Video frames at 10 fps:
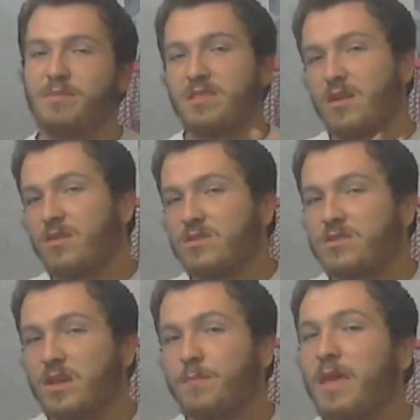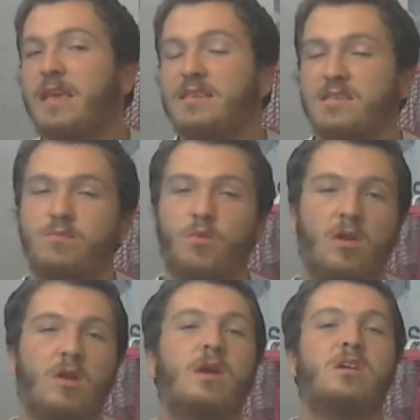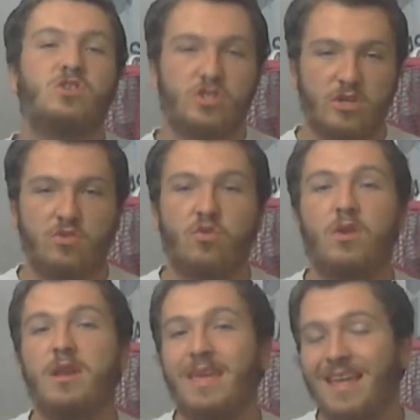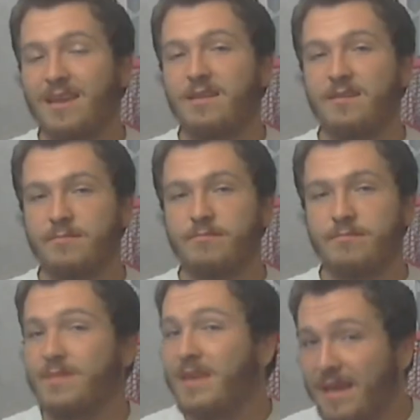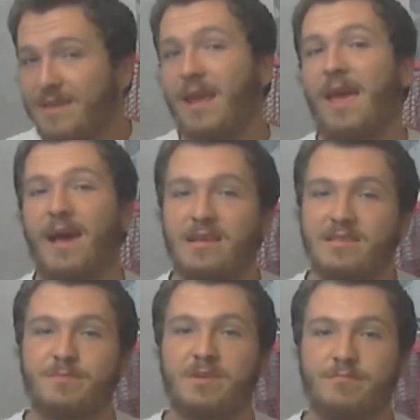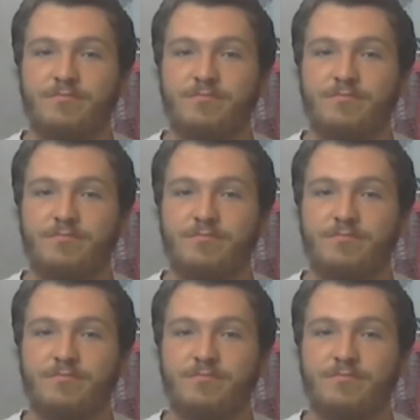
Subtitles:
but there are some cases where children can get asthma,